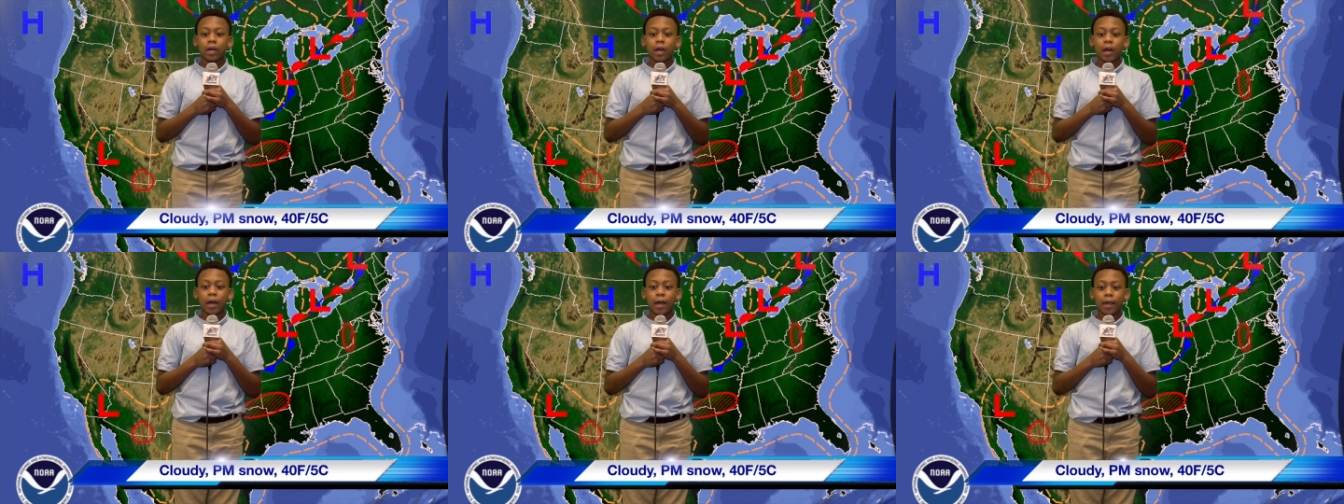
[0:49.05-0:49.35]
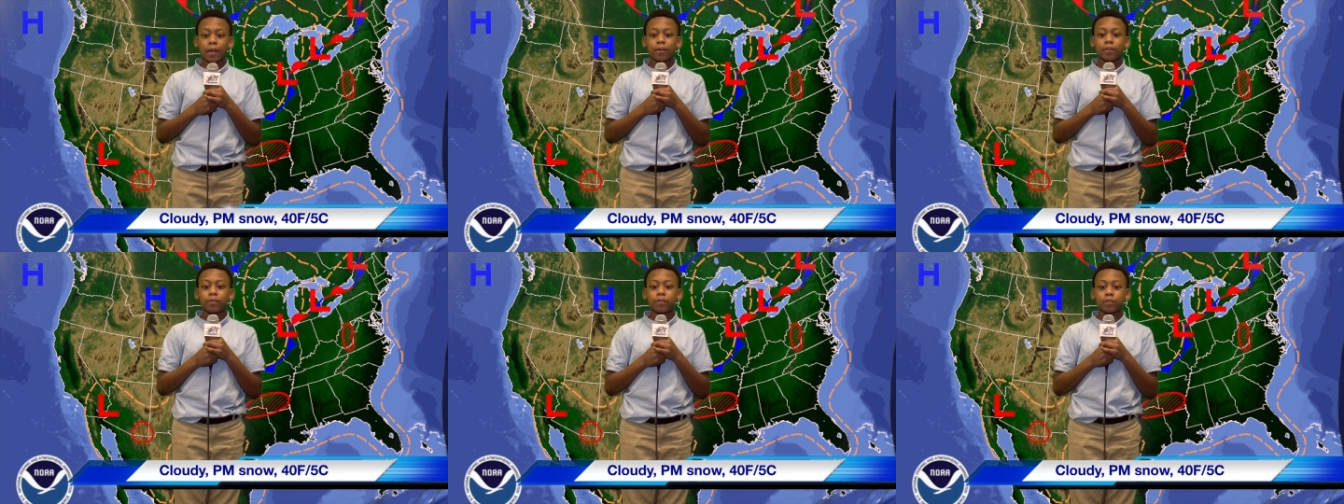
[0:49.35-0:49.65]

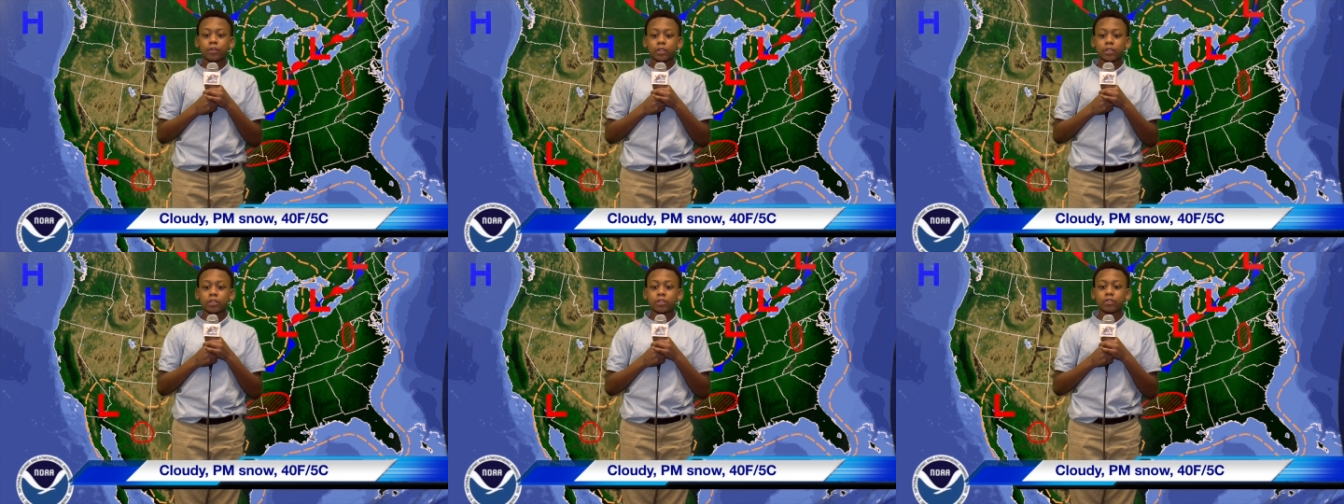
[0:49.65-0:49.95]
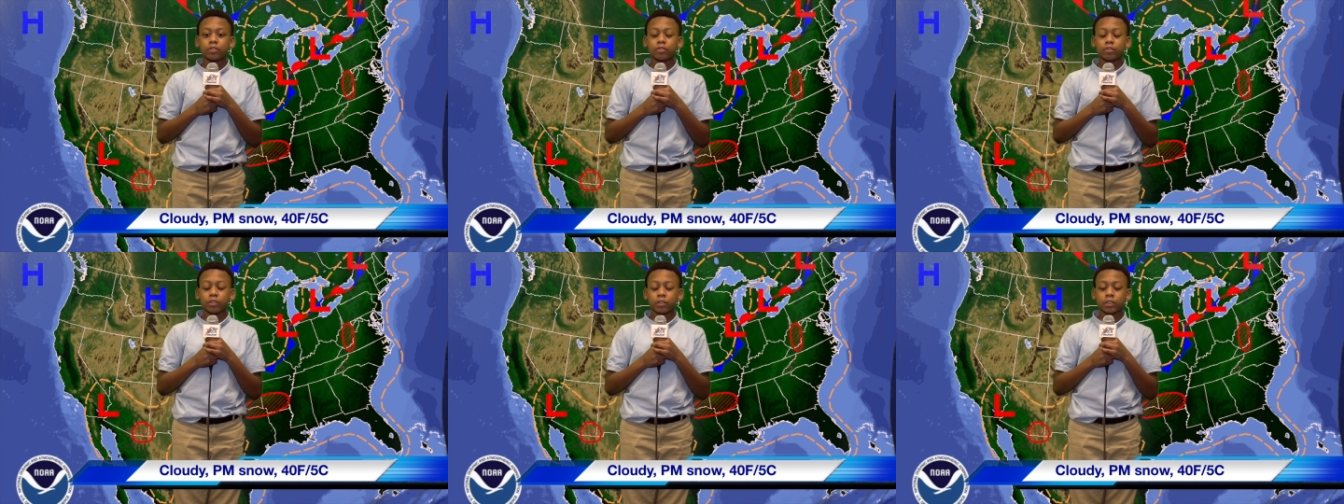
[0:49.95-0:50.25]
high of 40
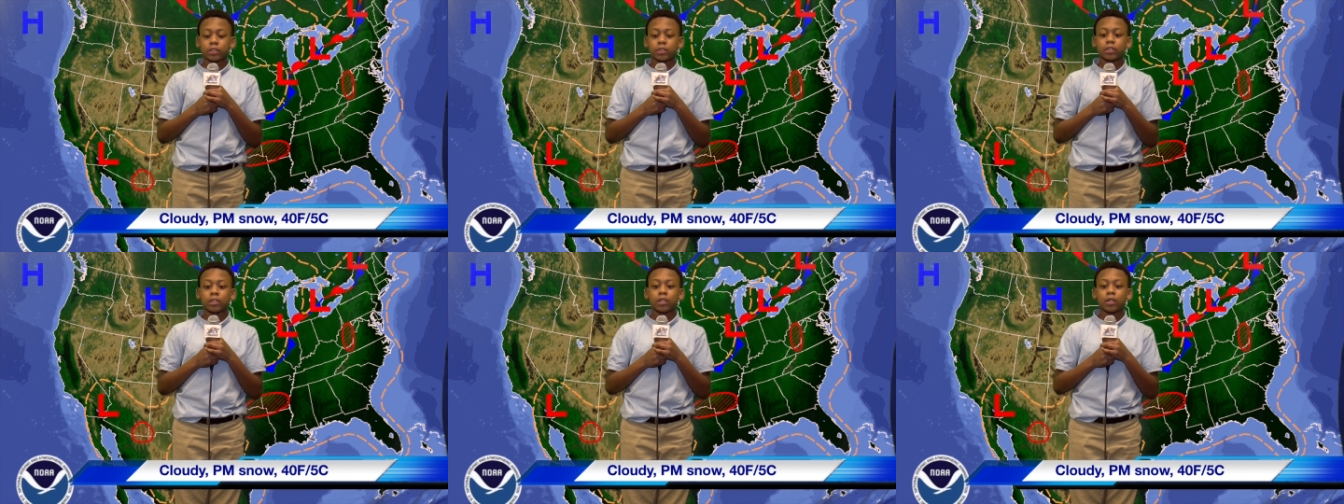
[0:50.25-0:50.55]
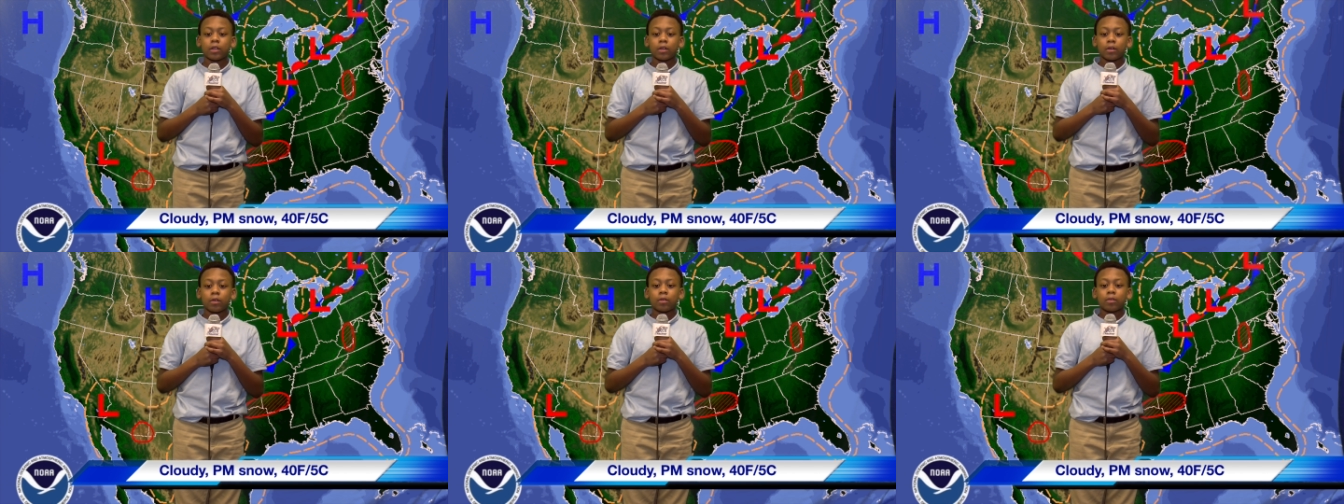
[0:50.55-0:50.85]
degrees.
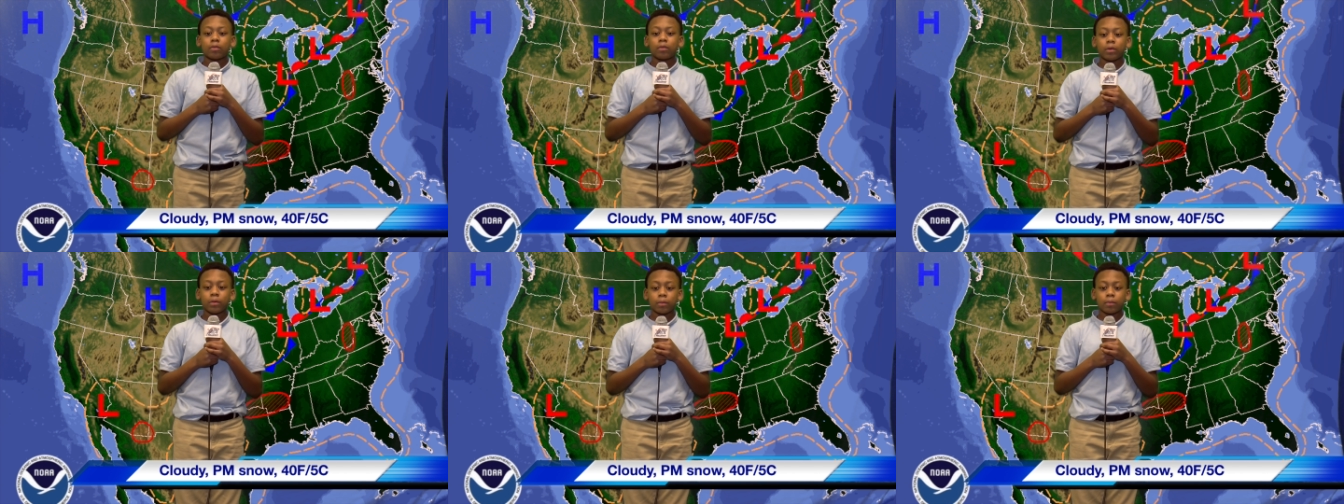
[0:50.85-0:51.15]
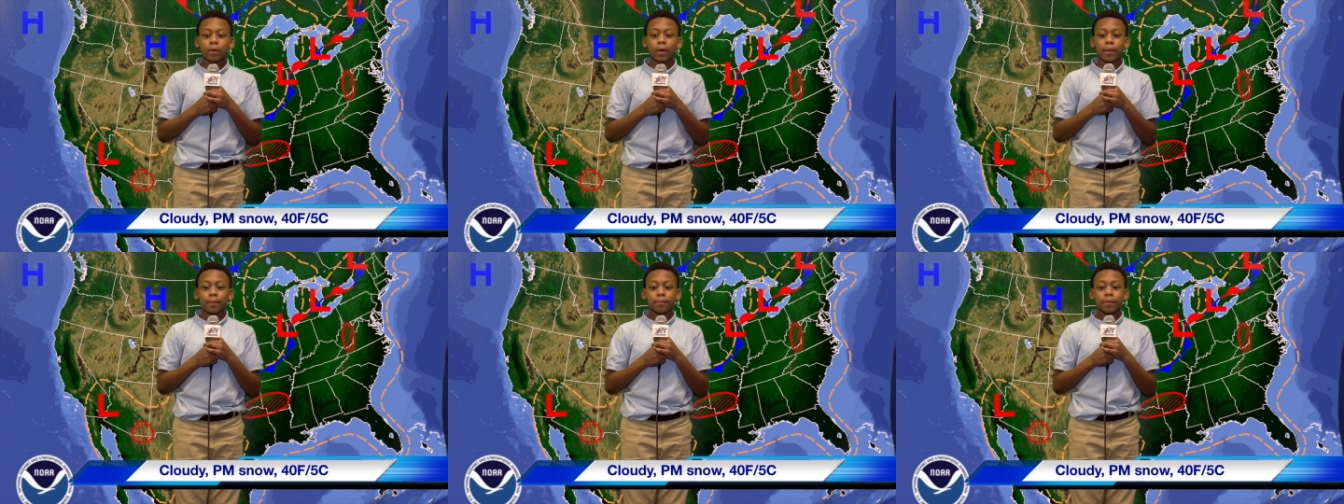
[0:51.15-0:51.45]
We
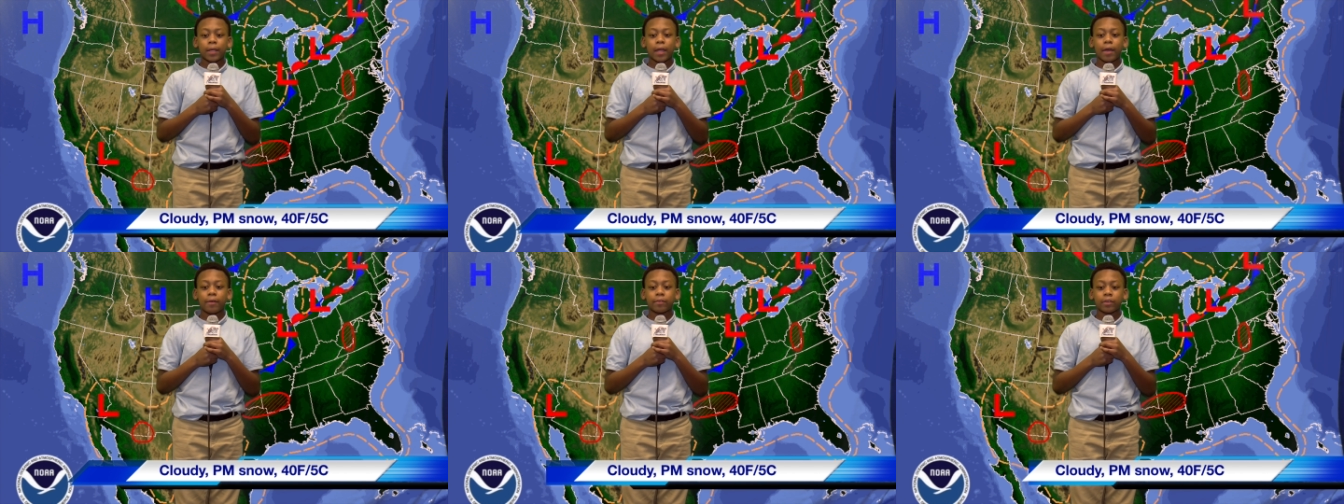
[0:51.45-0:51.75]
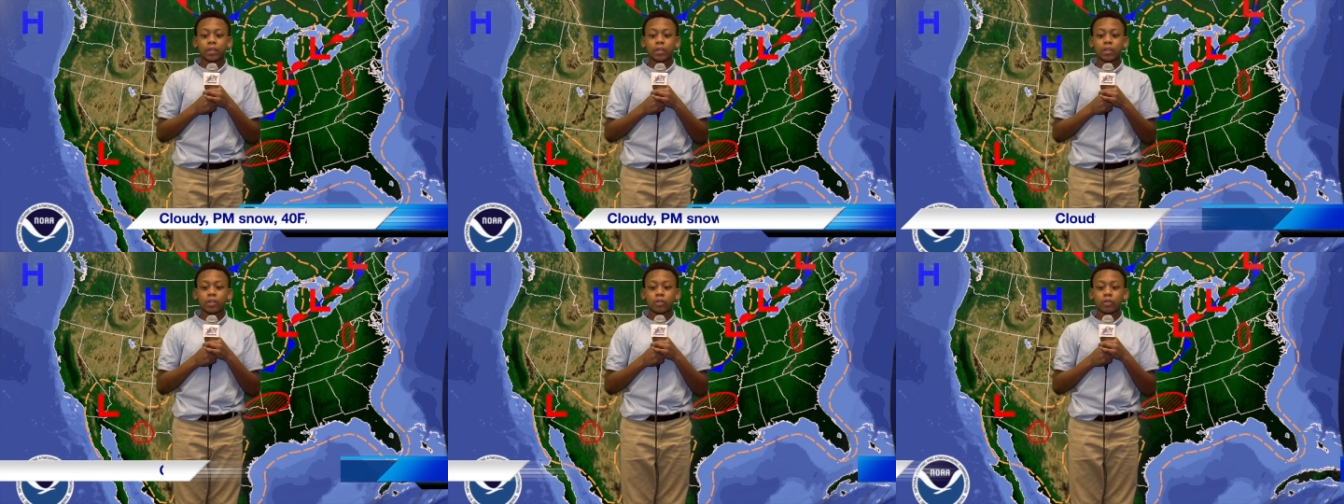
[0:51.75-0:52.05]
might be
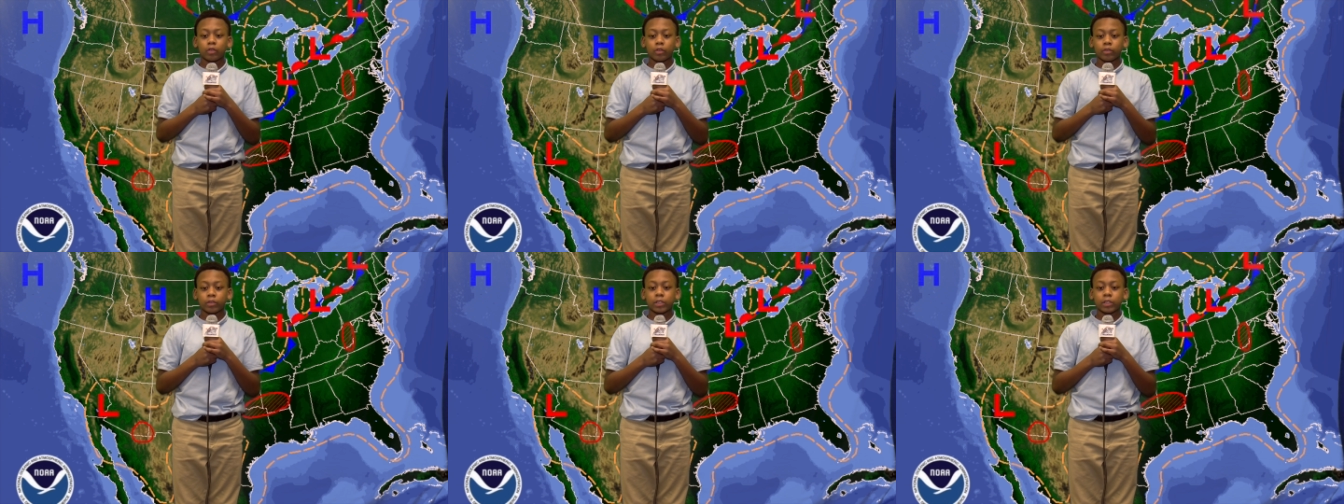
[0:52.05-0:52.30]
having indoor